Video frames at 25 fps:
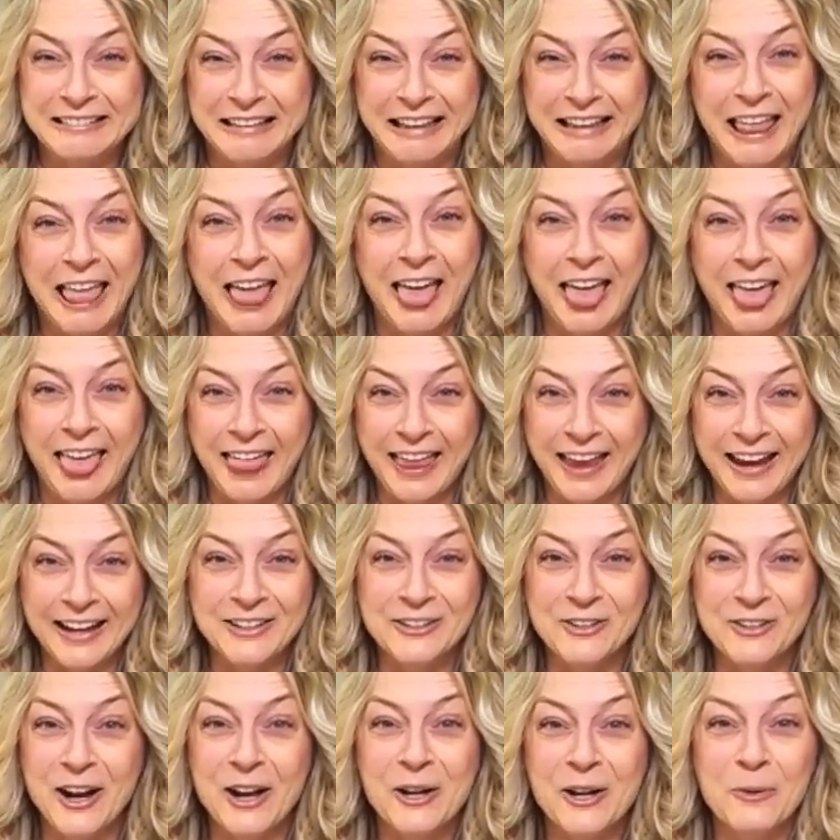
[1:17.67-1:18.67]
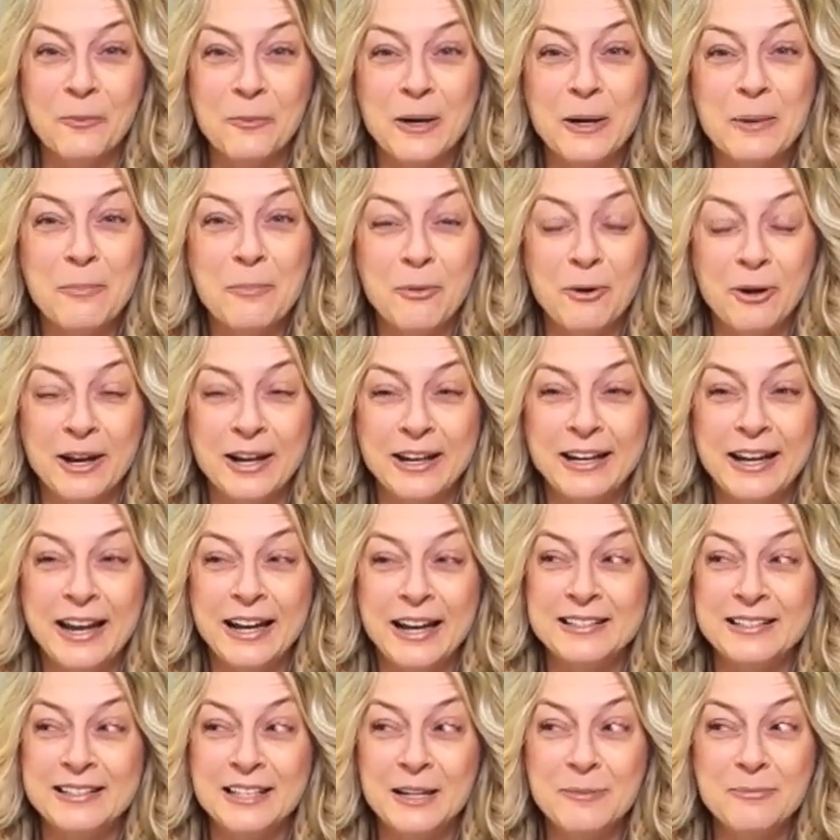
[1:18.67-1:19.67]
Ugh, and you got to reprint,
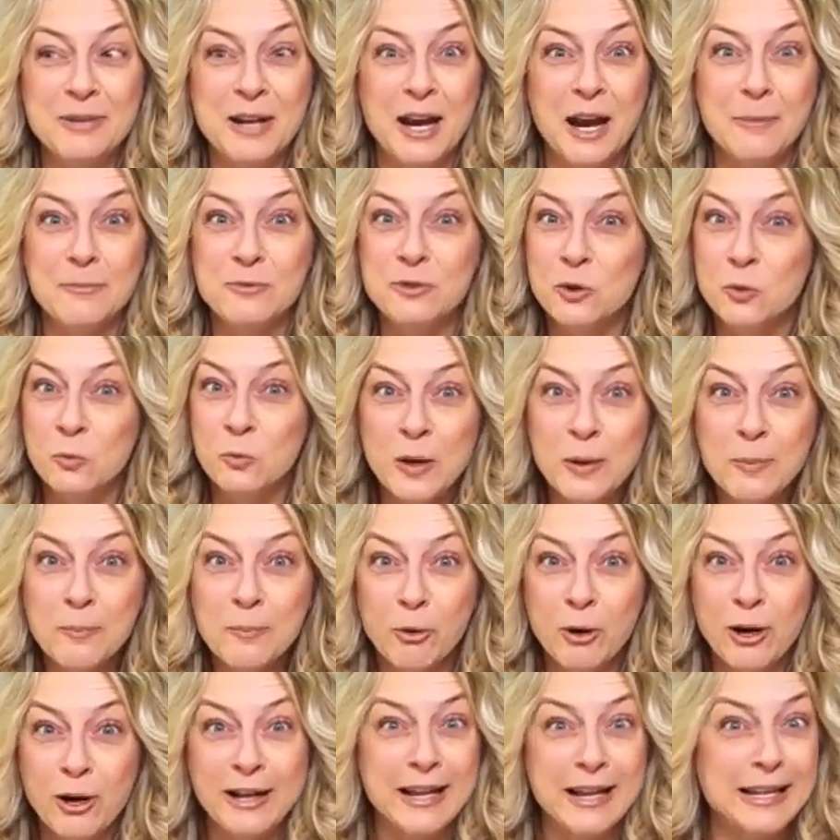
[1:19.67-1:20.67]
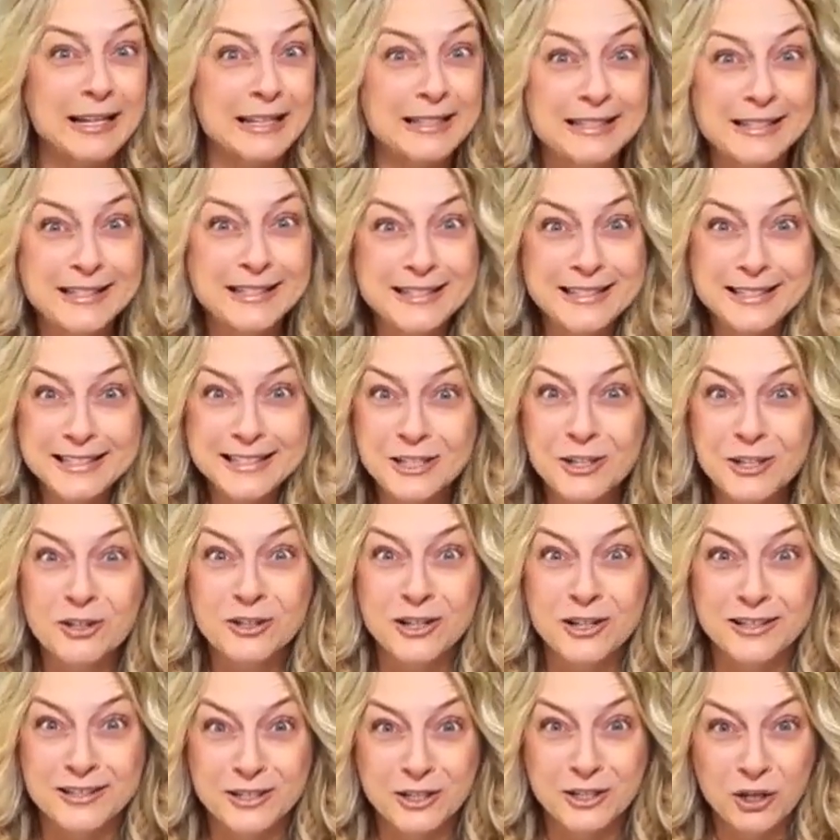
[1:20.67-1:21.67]
and sometimes you reprint and it still
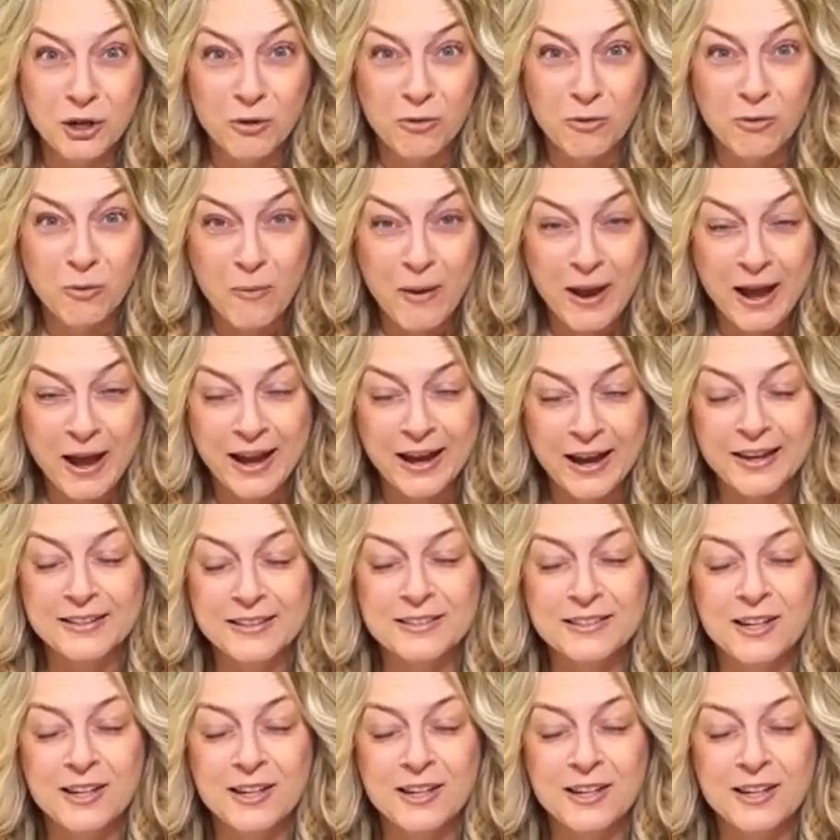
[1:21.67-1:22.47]
doesn't go away.